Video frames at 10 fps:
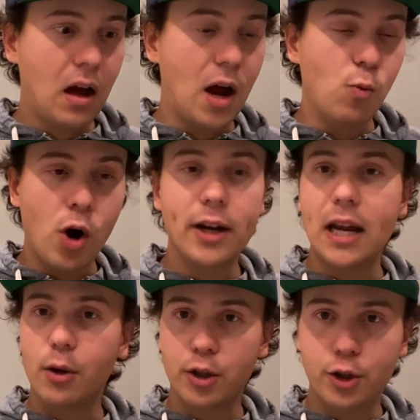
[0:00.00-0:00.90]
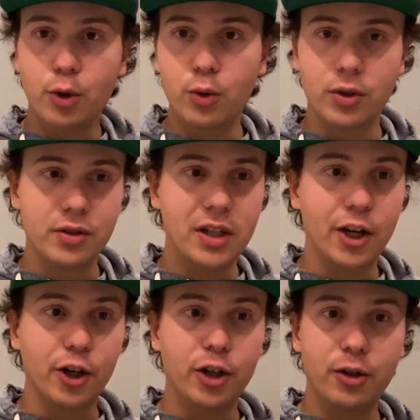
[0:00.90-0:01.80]
I want now the tools that
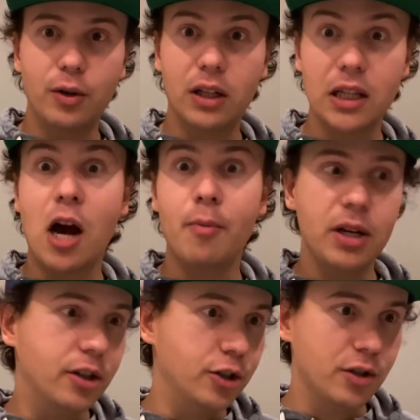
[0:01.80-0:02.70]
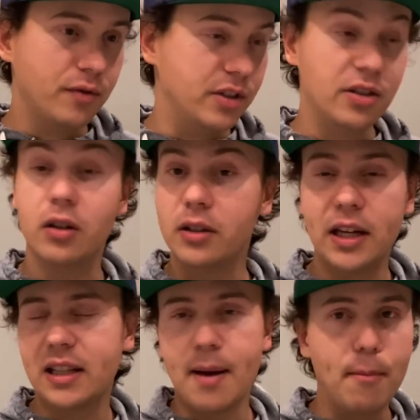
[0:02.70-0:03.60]
are going to allow me to just
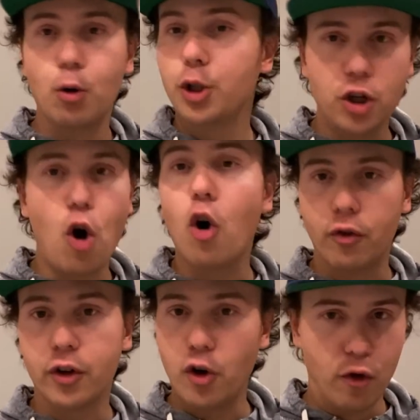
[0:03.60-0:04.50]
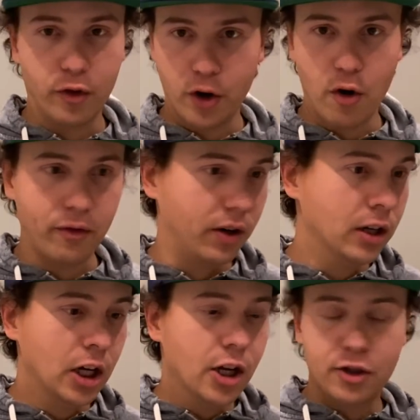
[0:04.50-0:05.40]
facilitate that motion over and over and over.
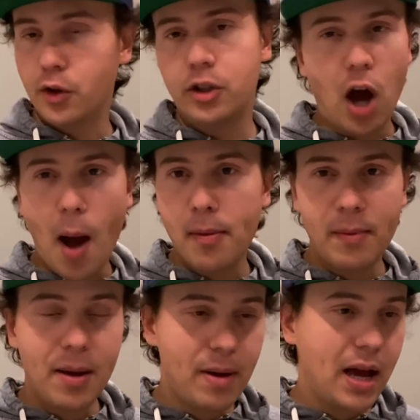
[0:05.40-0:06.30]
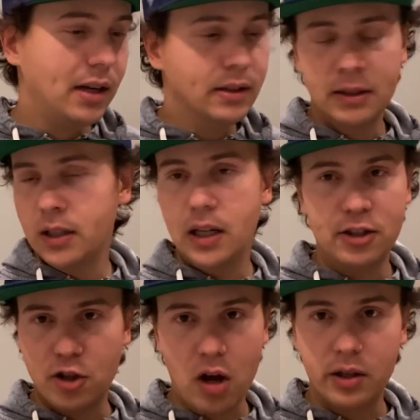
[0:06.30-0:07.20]
So the top of my bag
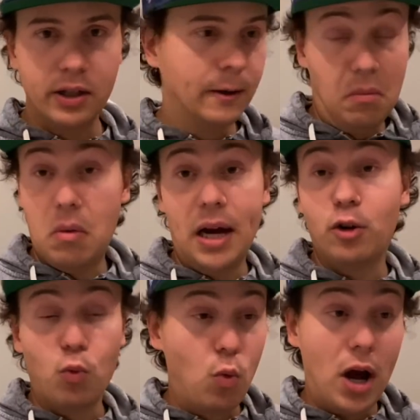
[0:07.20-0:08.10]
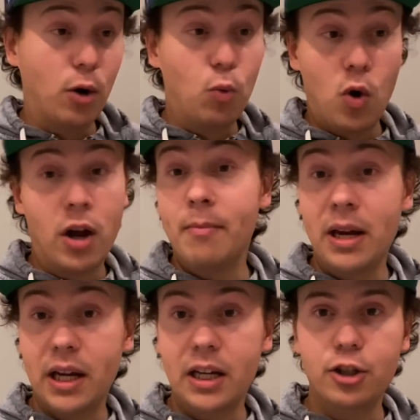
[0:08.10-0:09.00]
is solid. I don't I don't want to
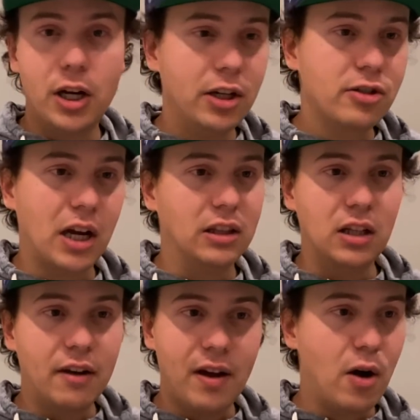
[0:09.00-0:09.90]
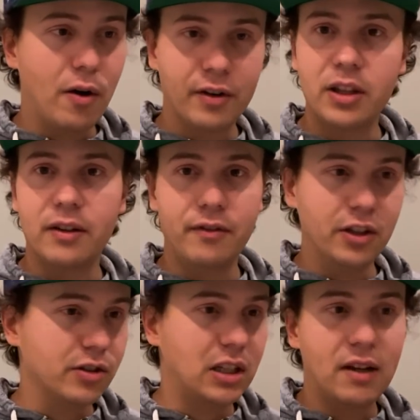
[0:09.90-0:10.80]
make any changes. I love how everything
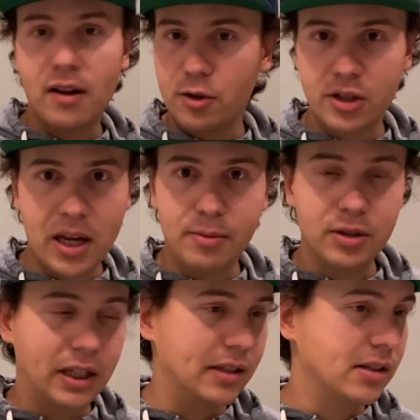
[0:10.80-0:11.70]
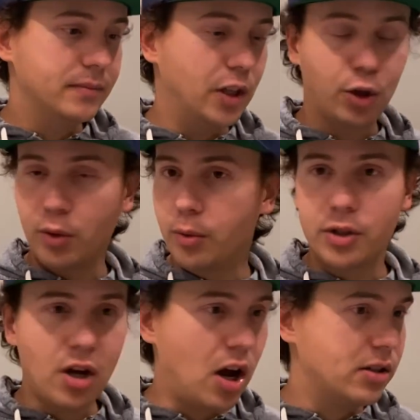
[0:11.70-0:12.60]
feels. I love how stable it is. The 3
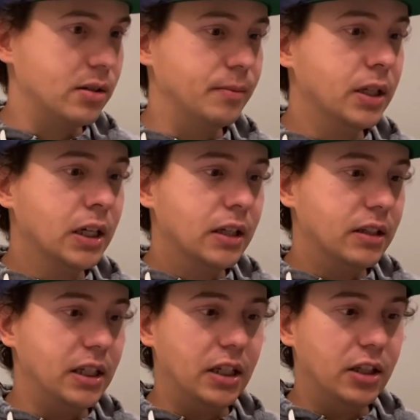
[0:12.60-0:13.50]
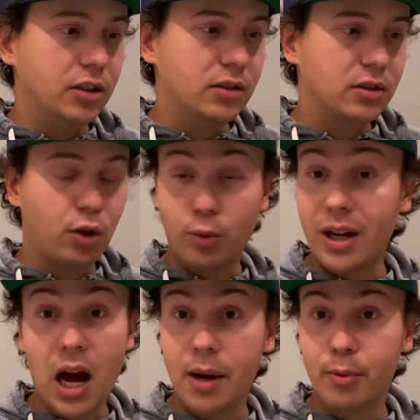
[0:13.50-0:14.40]
wood's awesome. The 3
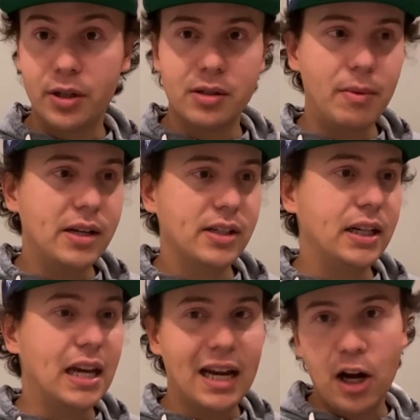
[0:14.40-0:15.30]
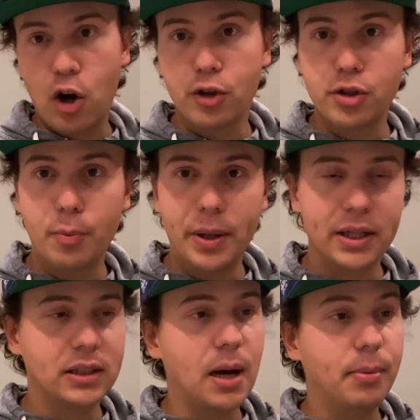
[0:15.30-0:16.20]
hybrid is amazing and I also
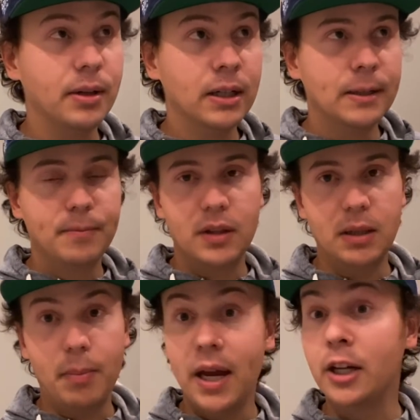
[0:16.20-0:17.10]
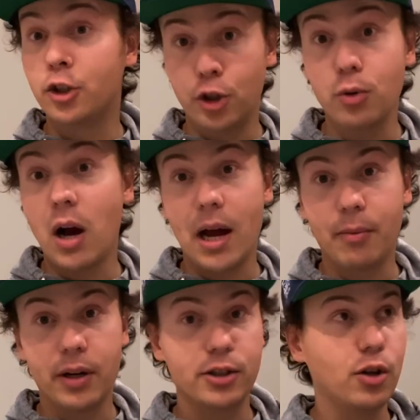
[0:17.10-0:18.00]
picked up the Ping 2
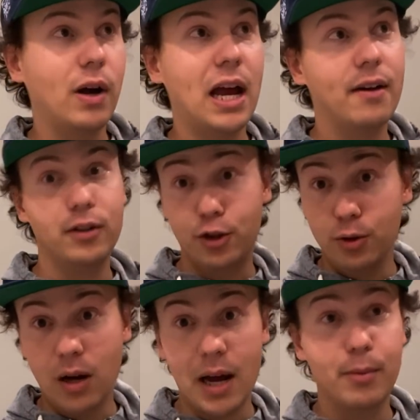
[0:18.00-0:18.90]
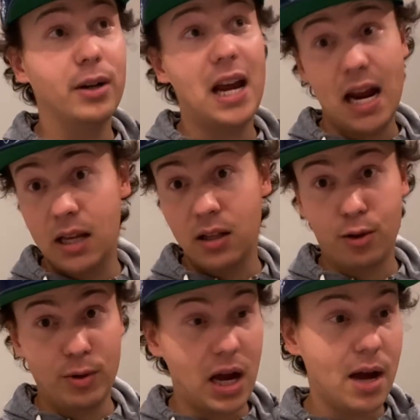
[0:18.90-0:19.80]
hybrid. So I have the 2 hybrid and the
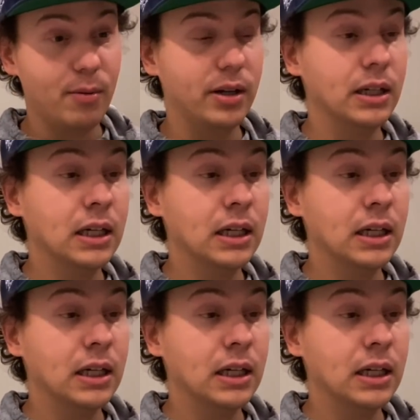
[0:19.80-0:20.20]
3 hybrid